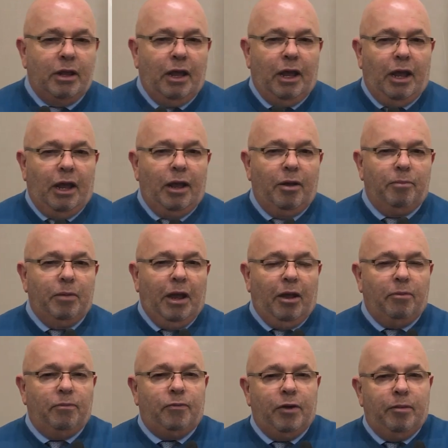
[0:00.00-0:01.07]
um,
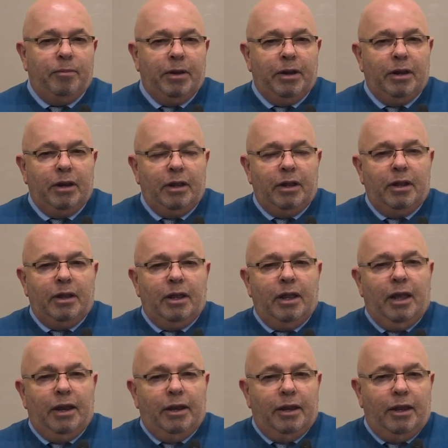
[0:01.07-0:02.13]
help for him, and,
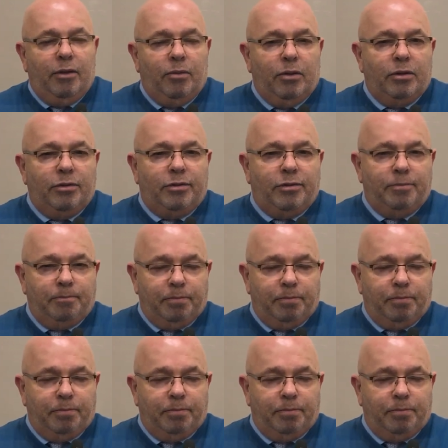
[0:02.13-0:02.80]
and he was